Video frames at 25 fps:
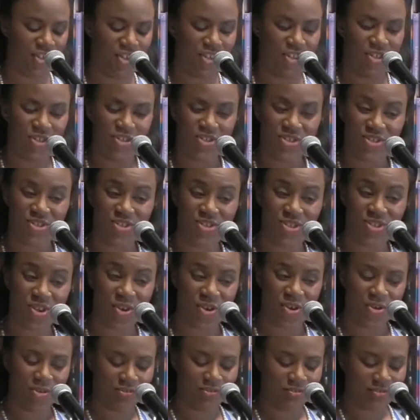
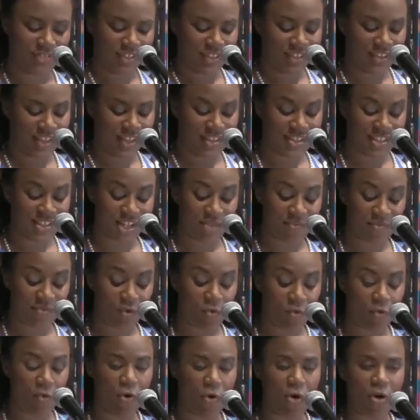So let's give a
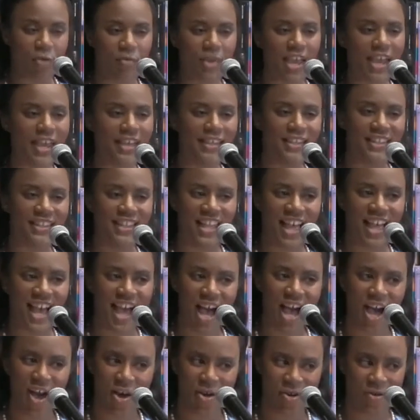warm and
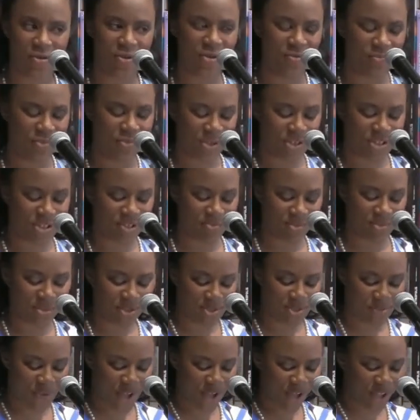loud Books and
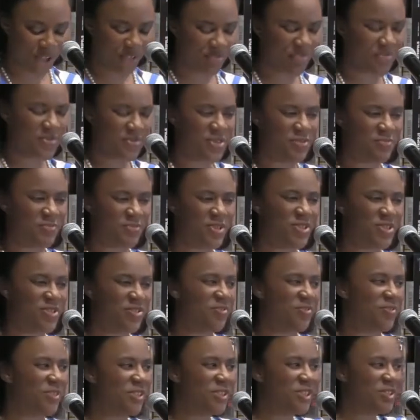Books welcome to
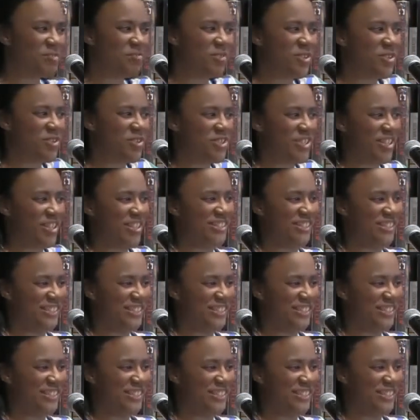Mr. Ridley Pearson.